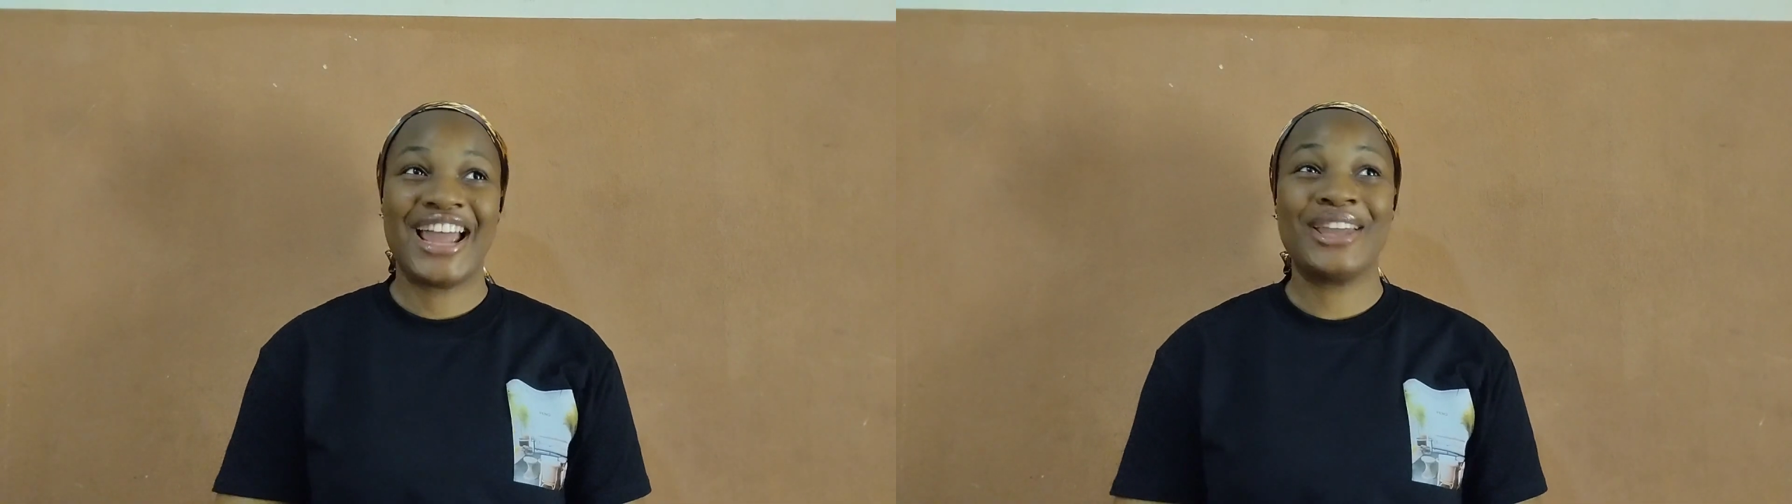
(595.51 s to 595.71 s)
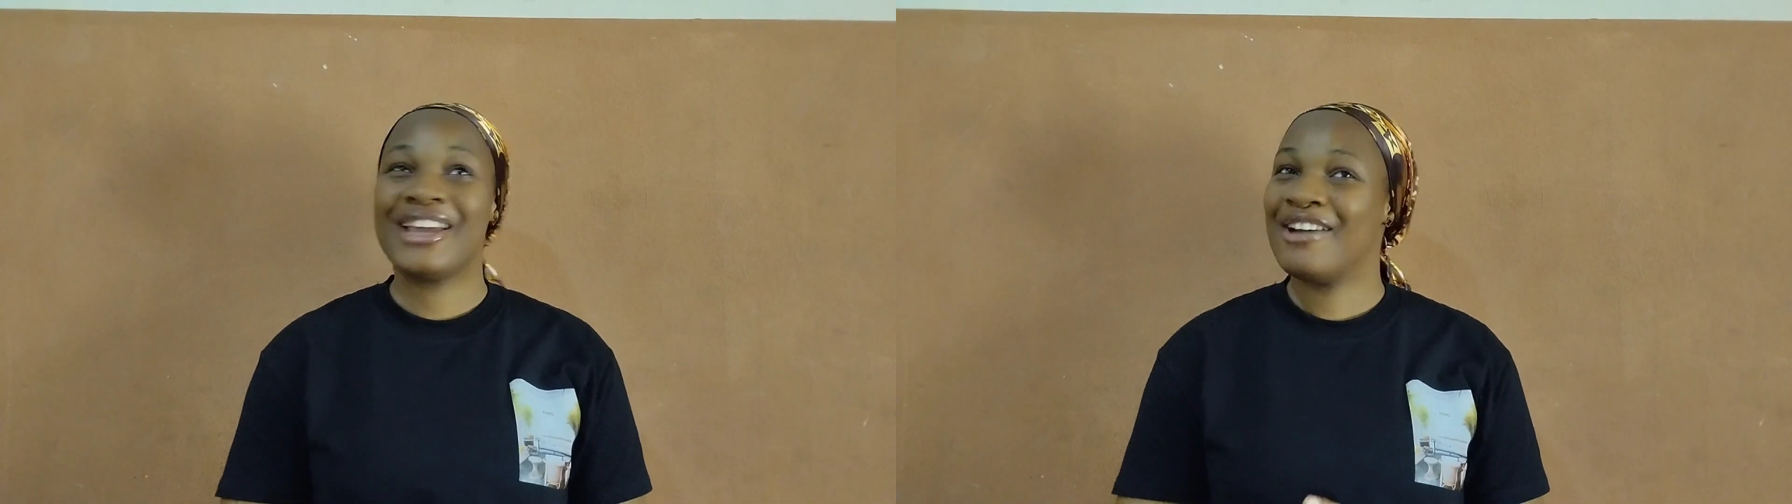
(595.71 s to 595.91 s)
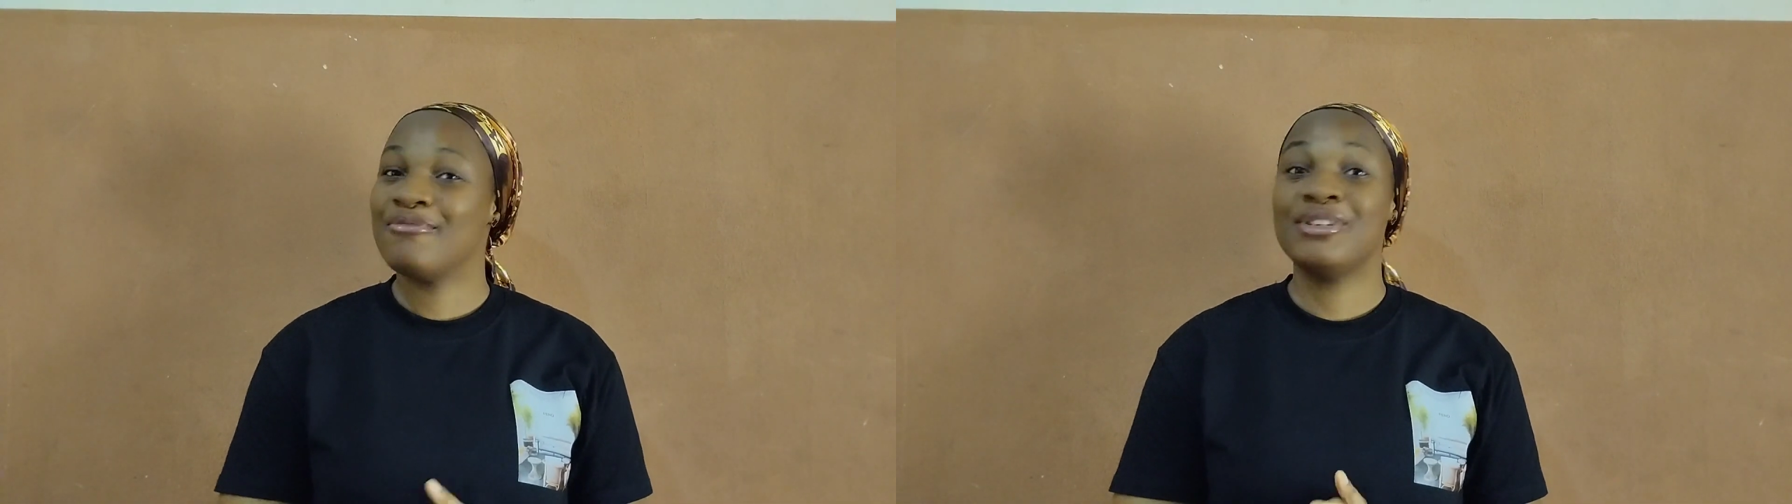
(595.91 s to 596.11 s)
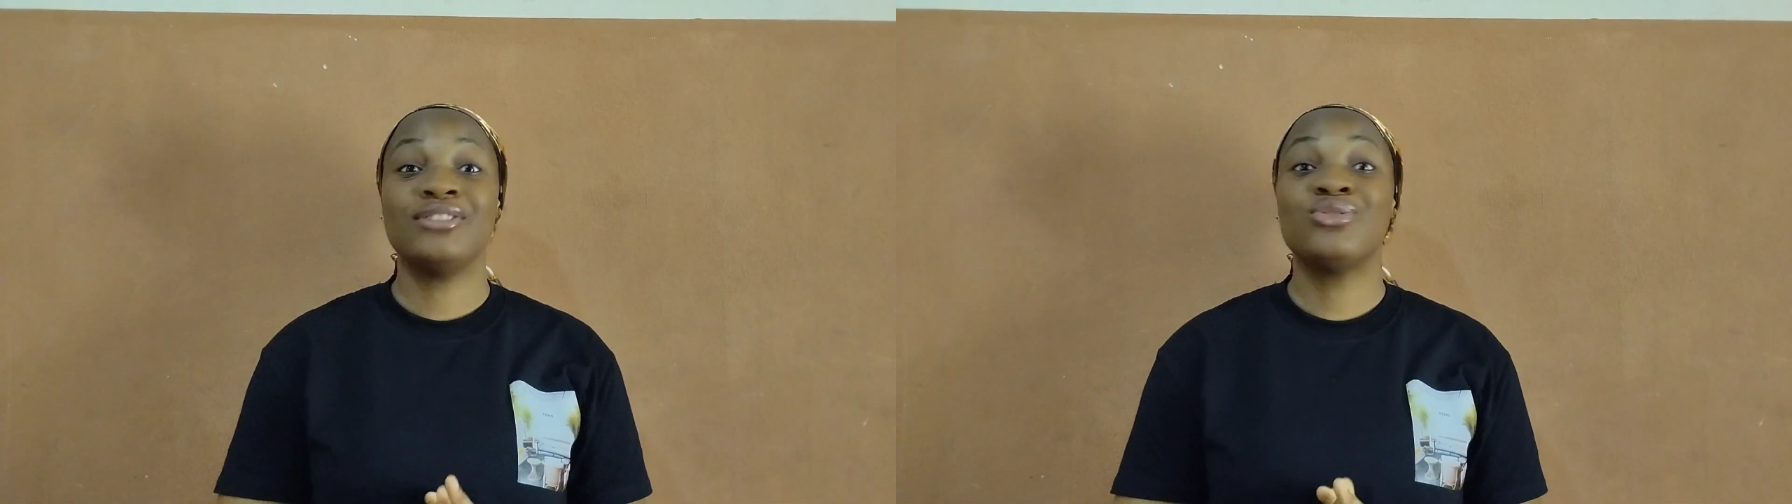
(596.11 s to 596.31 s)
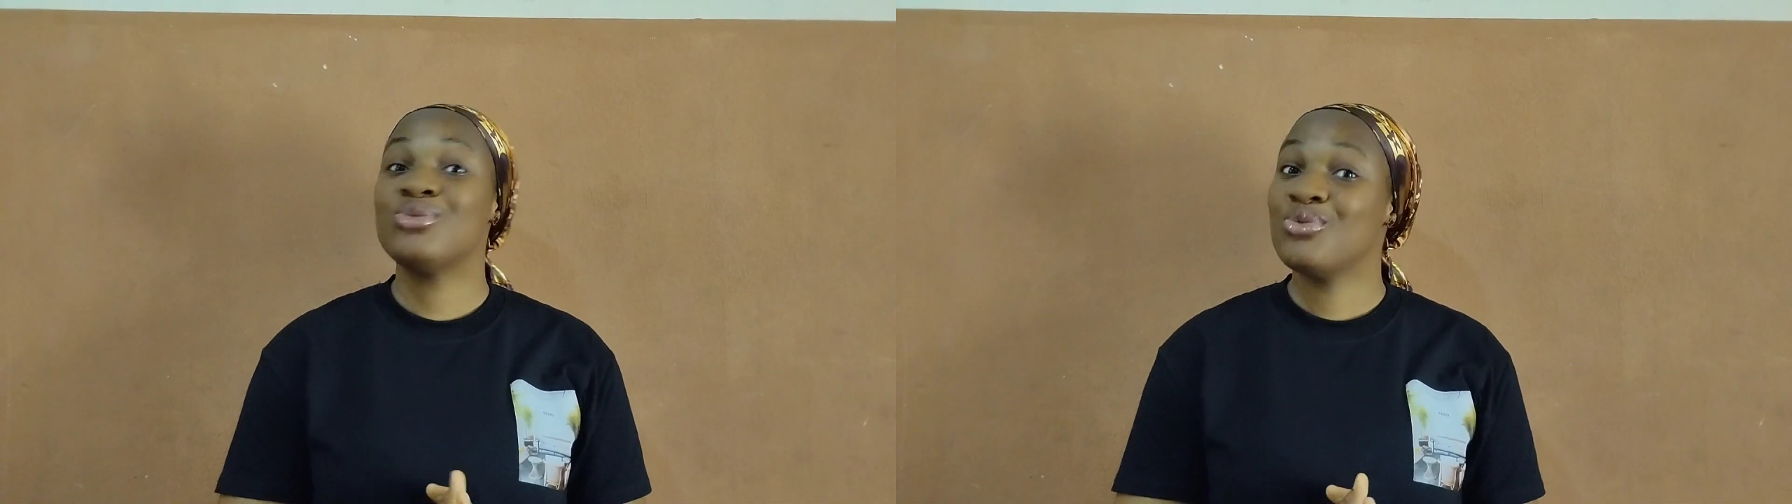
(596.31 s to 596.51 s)
I have
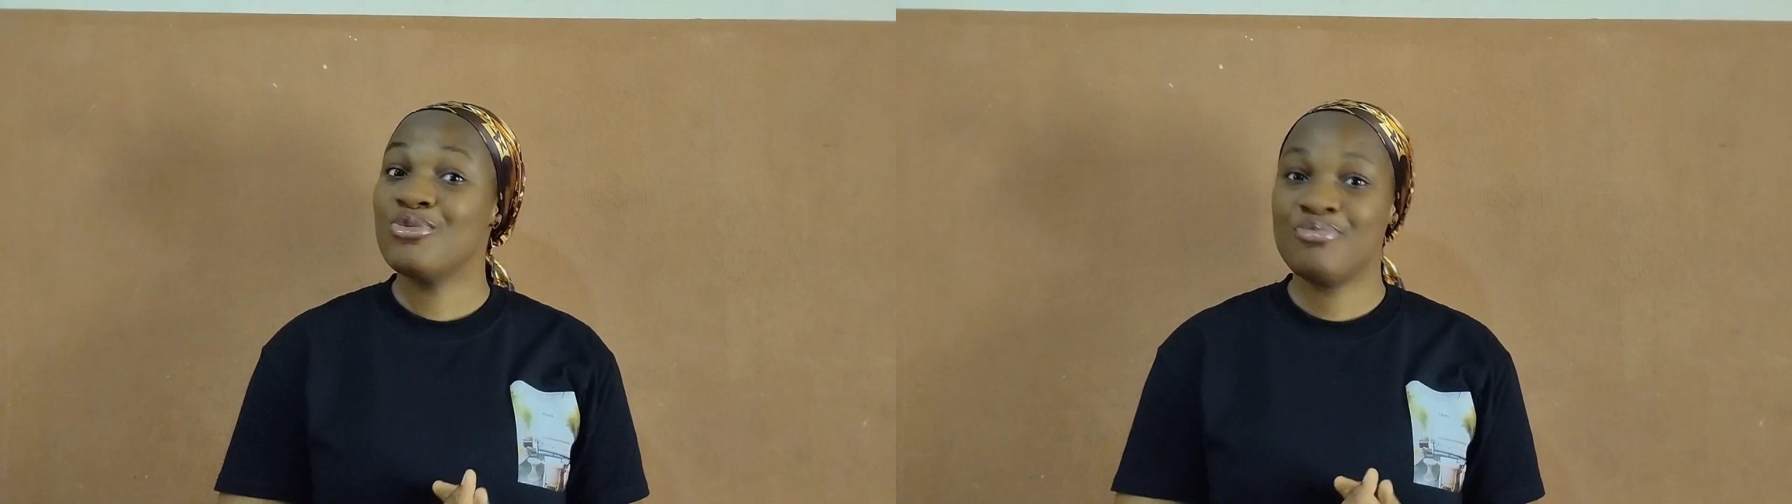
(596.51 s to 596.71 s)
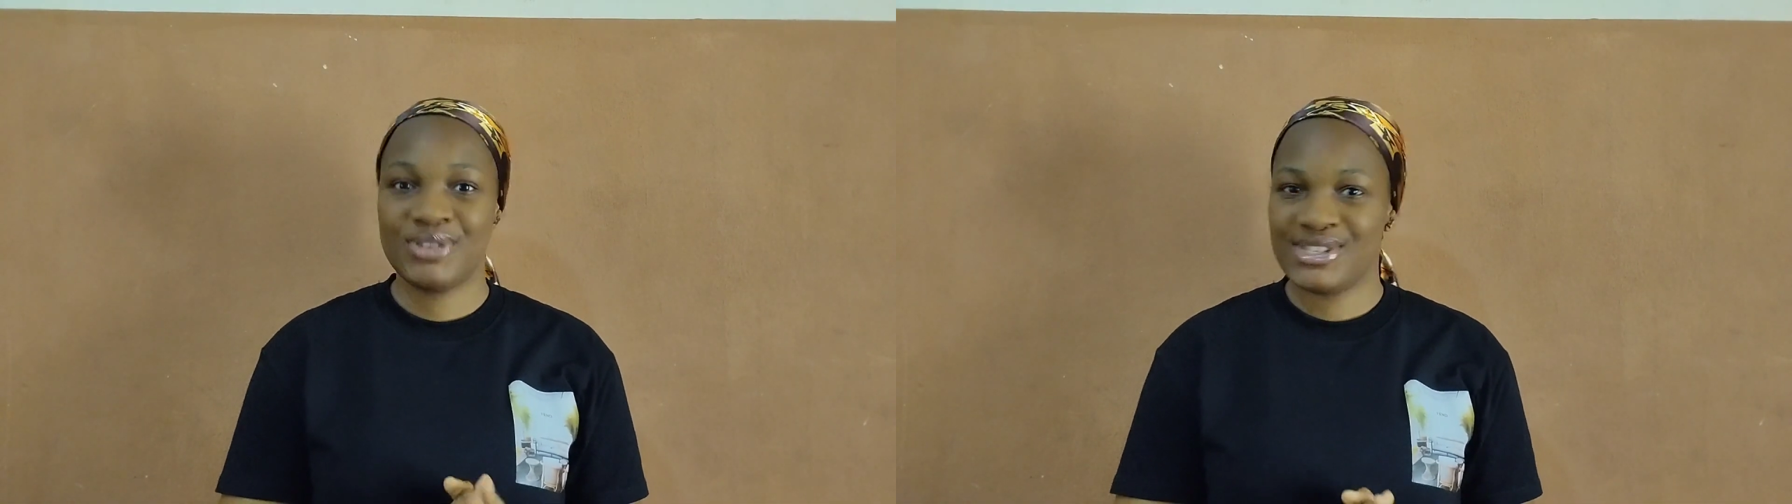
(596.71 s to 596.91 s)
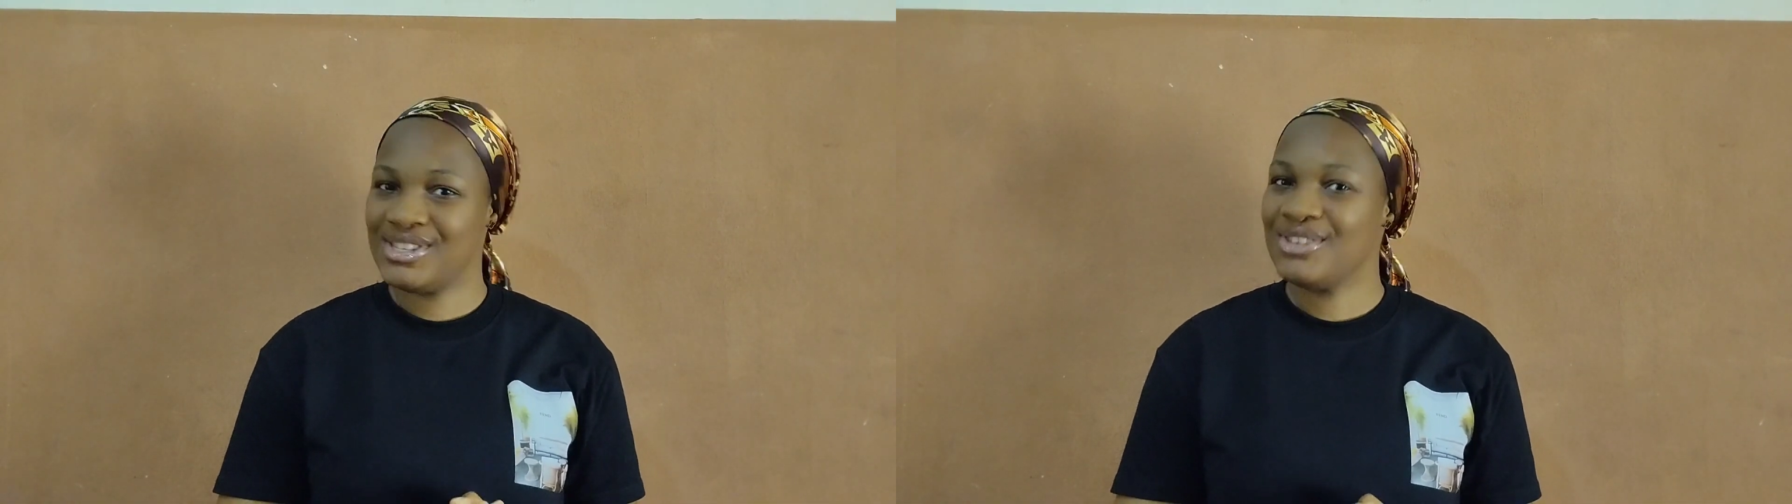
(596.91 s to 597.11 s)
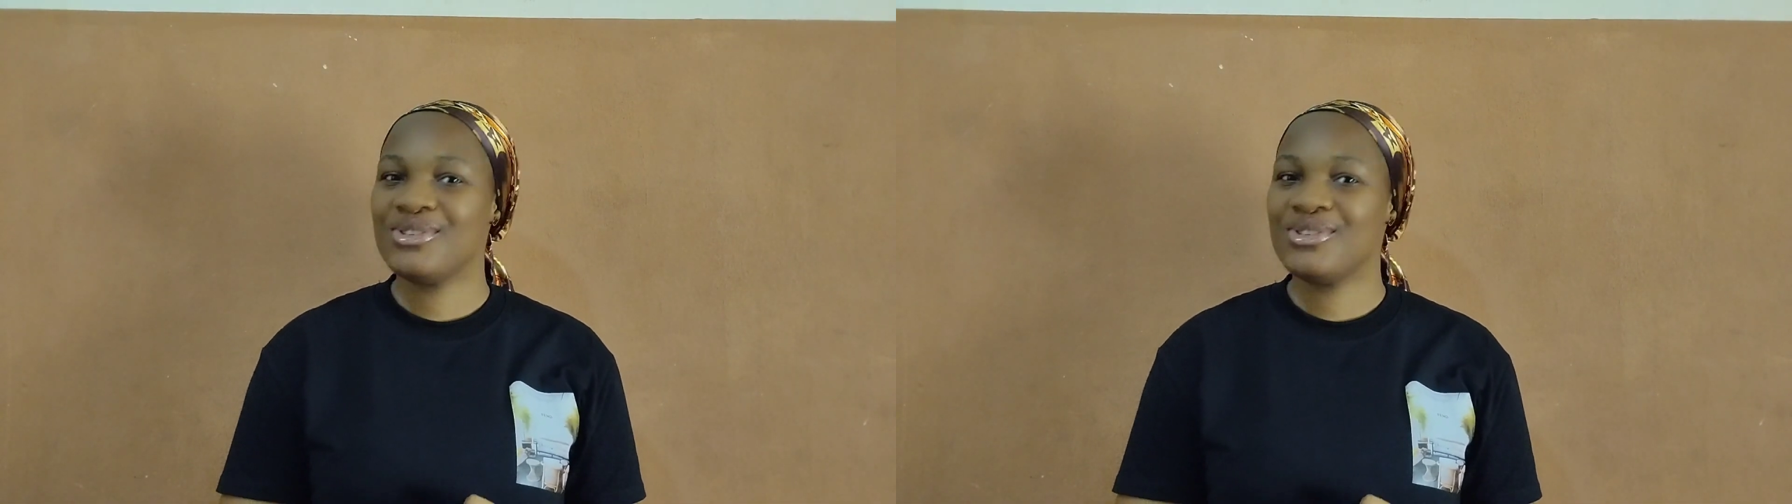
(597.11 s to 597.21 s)
been so busy.